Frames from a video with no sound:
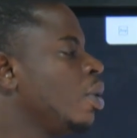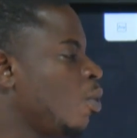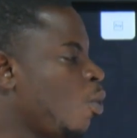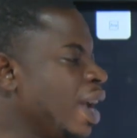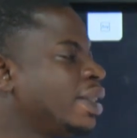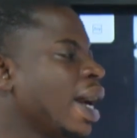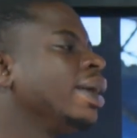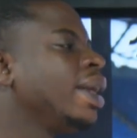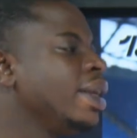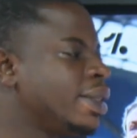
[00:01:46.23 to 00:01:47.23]
Went
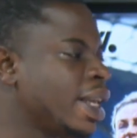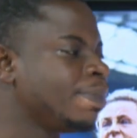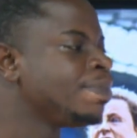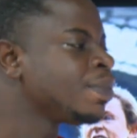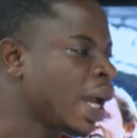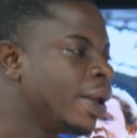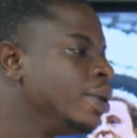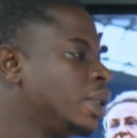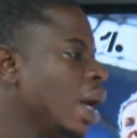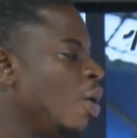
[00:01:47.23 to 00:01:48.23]
against them
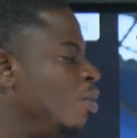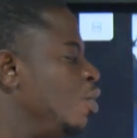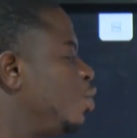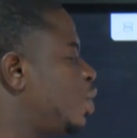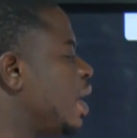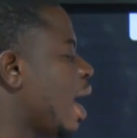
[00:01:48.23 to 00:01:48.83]
and they